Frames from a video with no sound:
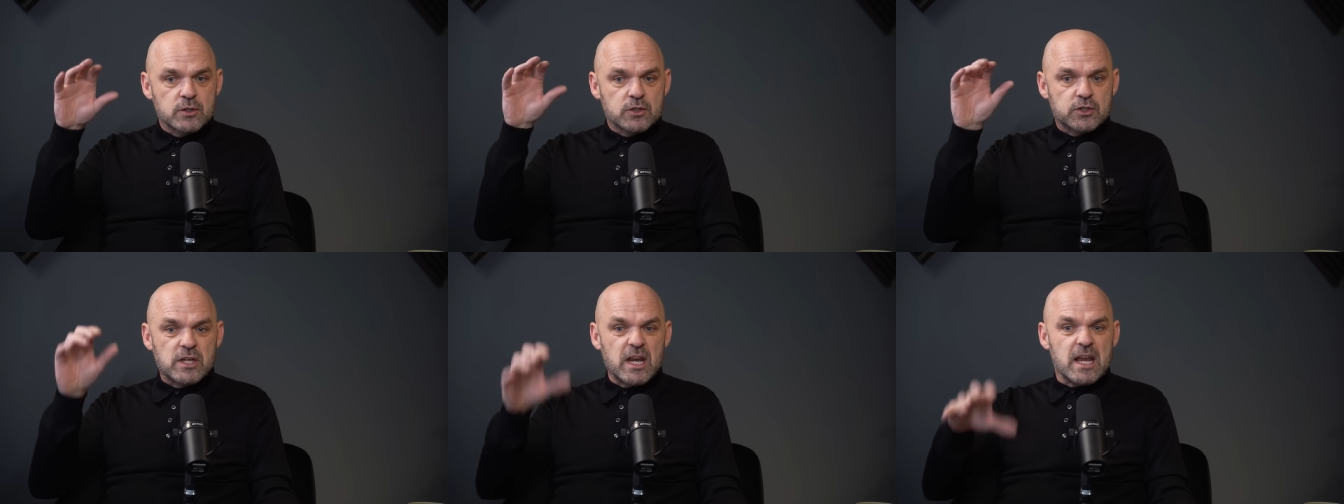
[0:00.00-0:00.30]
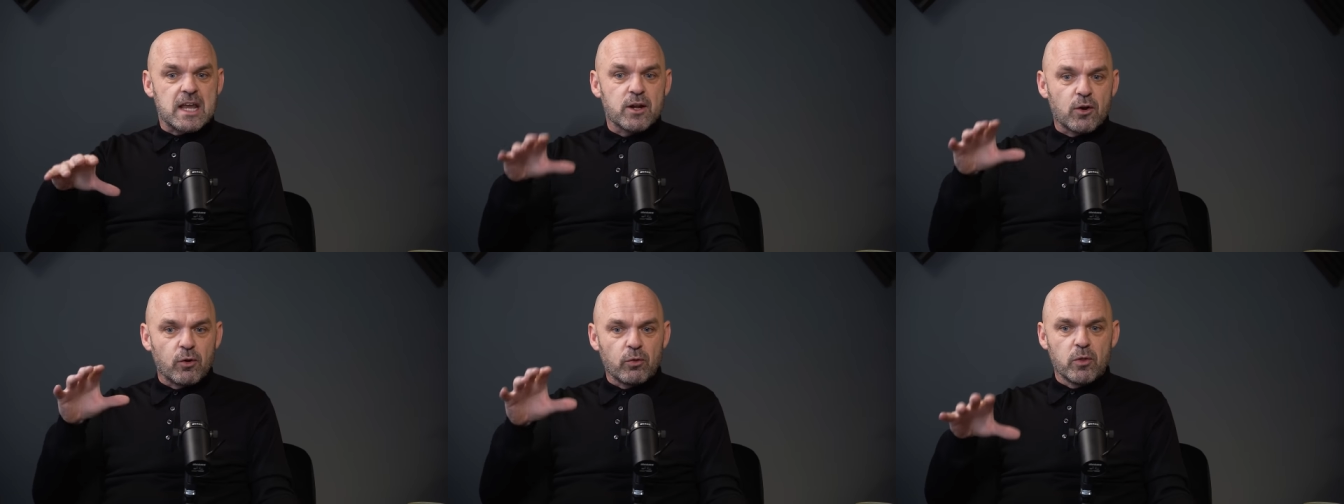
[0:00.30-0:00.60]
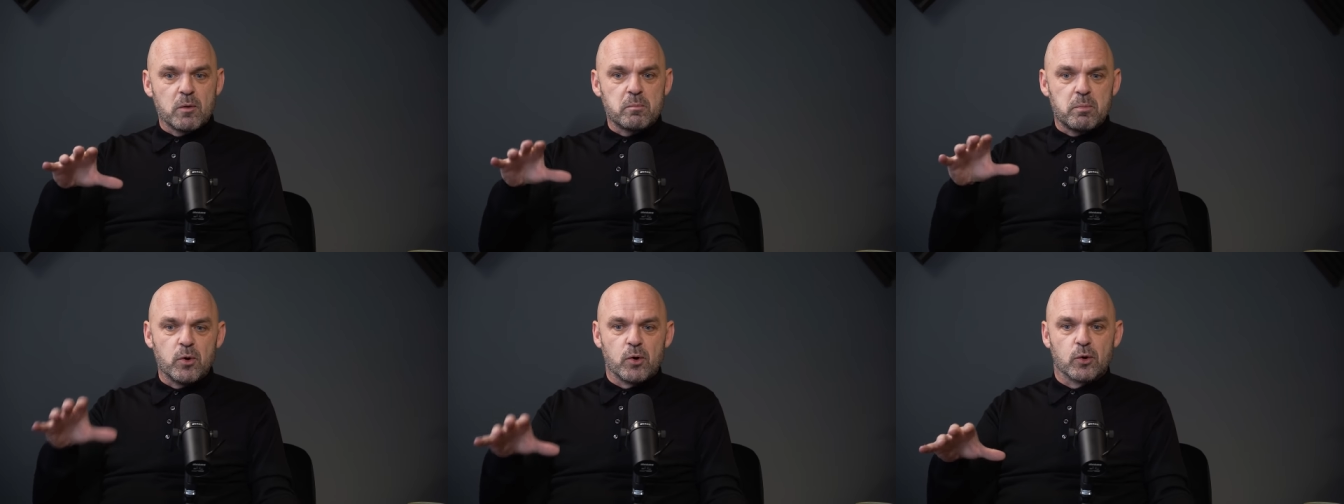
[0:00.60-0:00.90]
Sitting
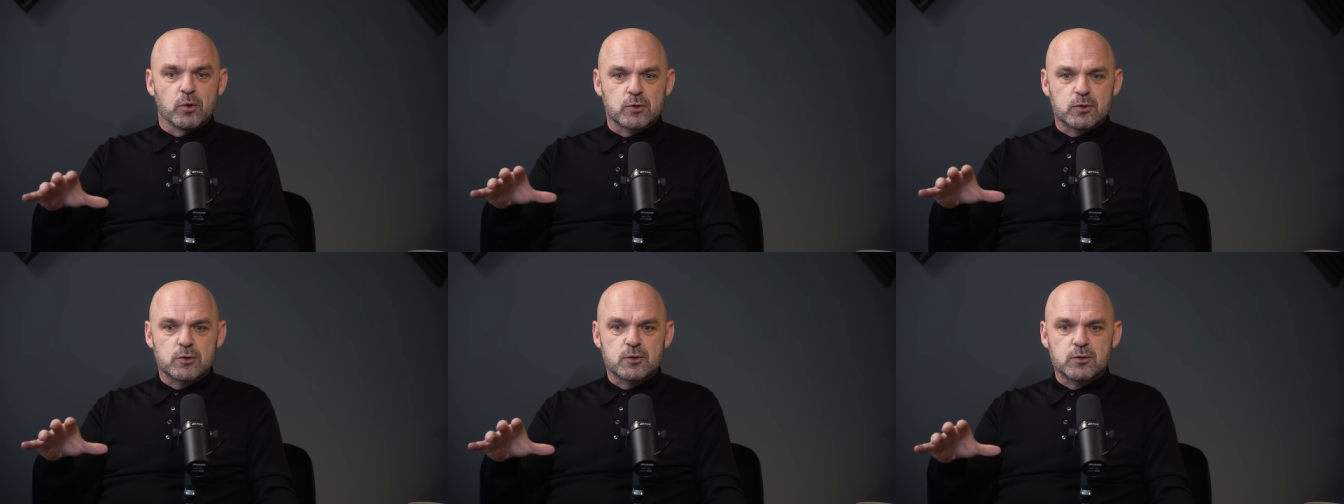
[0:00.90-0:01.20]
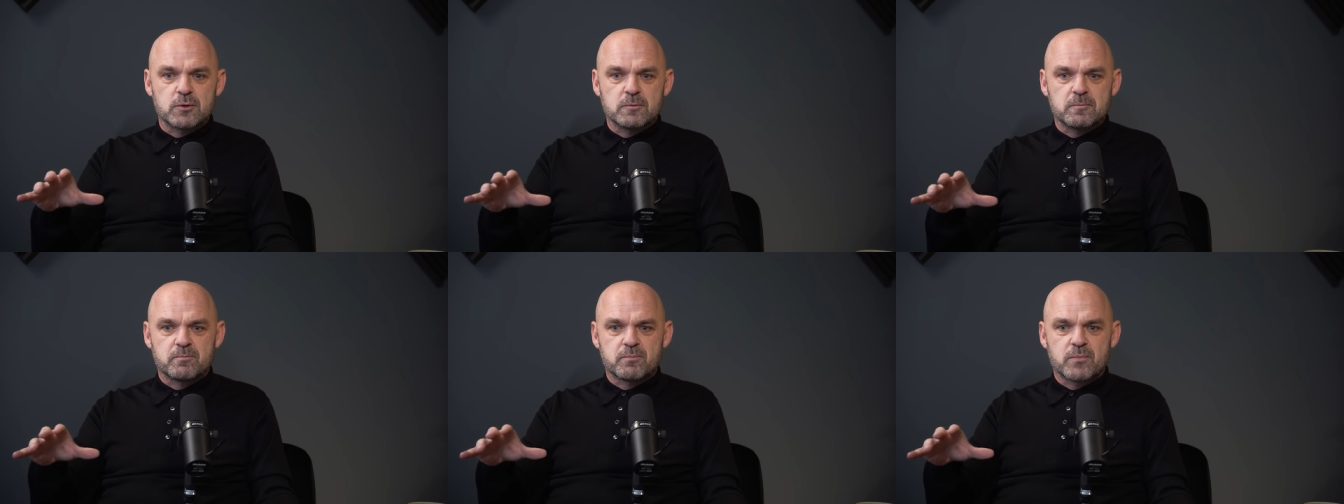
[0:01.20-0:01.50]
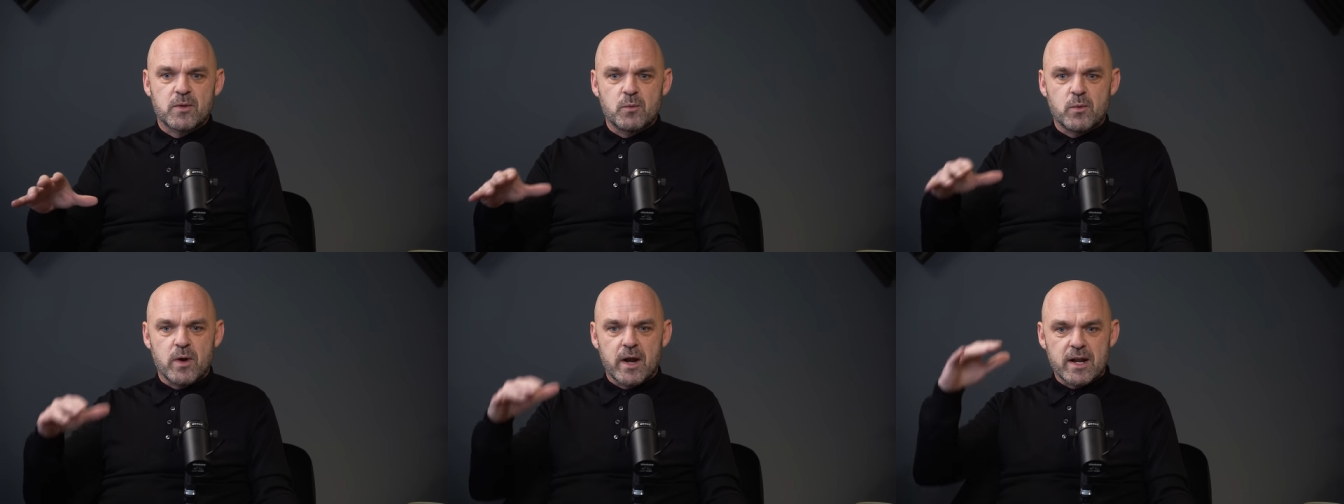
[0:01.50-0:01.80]
on the bus
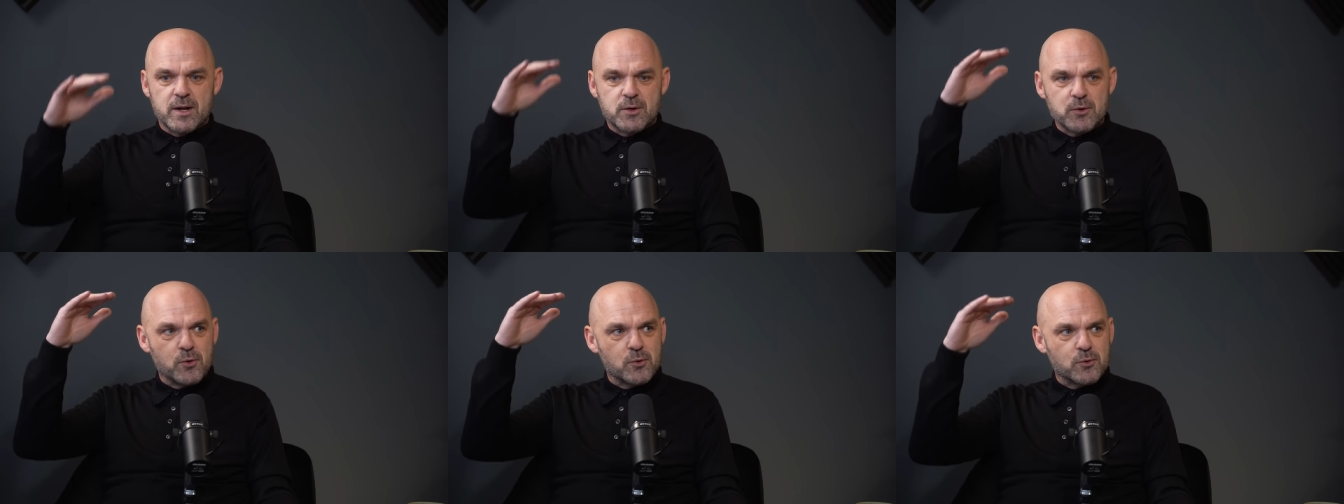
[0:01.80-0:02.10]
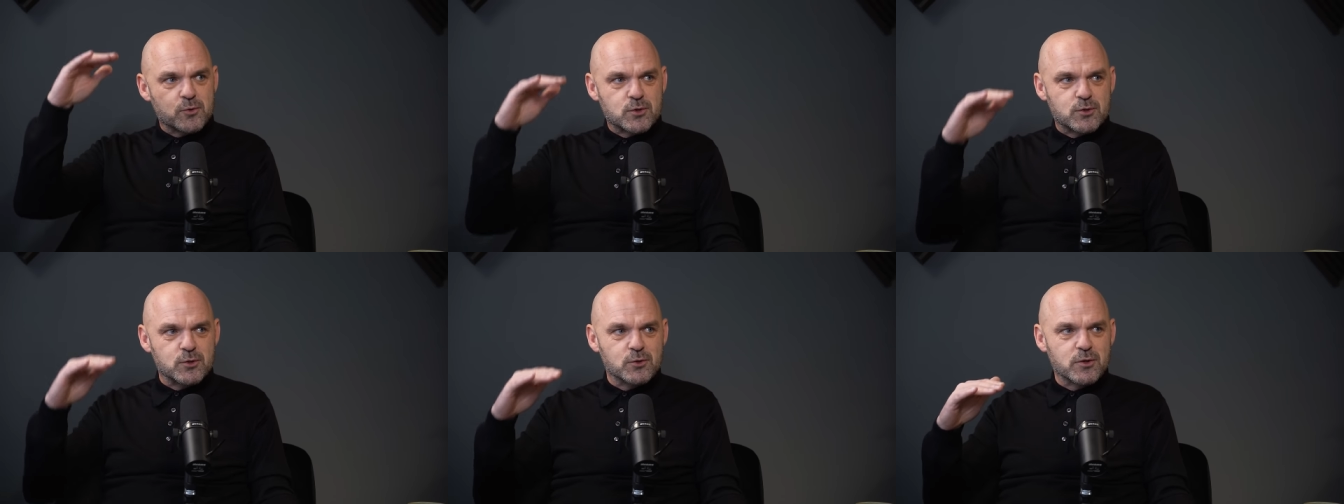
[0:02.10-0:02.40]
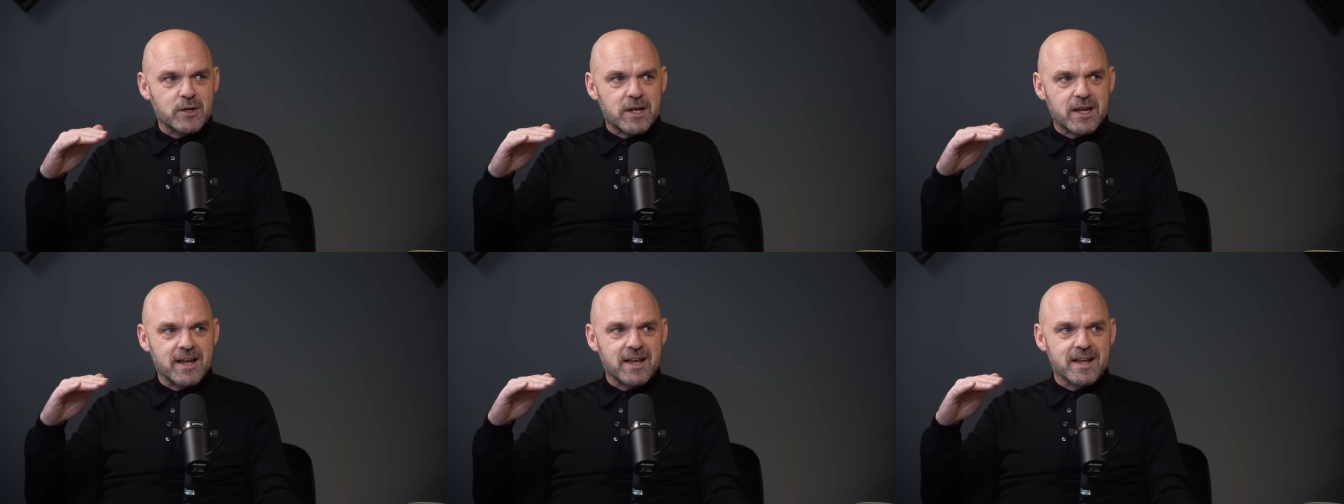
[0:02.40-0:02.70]
where it all
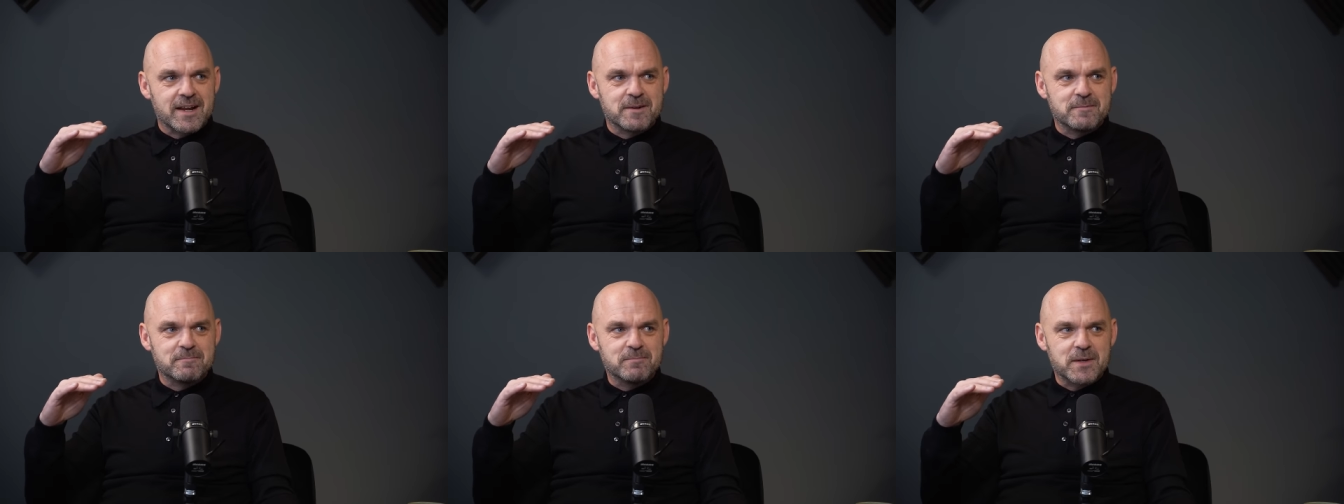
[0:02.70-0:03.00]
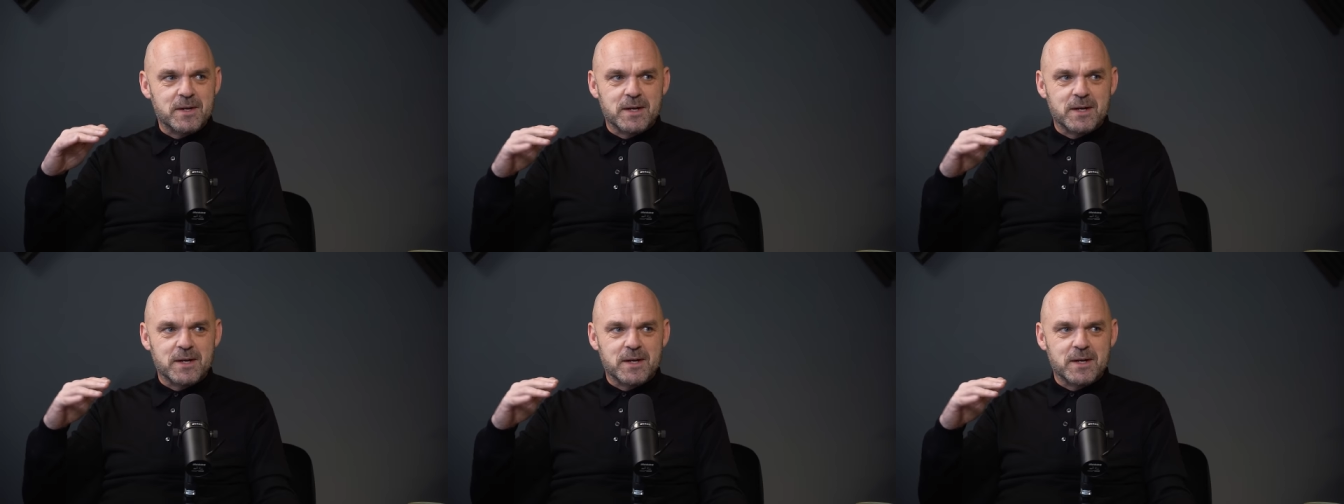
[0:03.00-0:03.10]
sunk in,